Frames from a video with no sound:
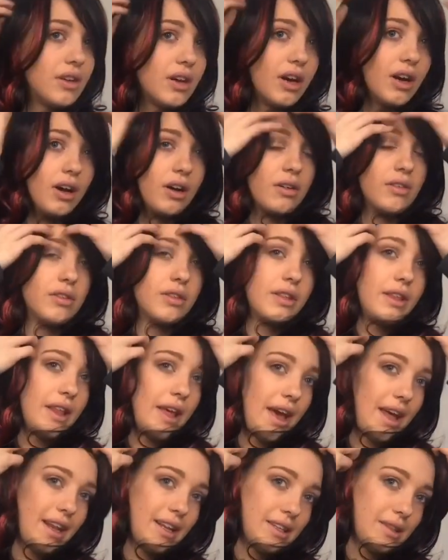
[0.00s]
oh,
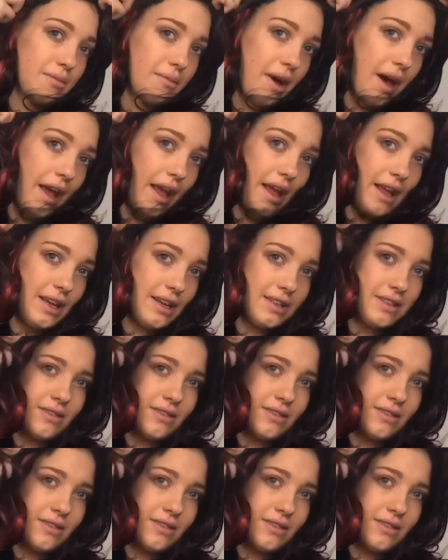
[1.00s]
that is my...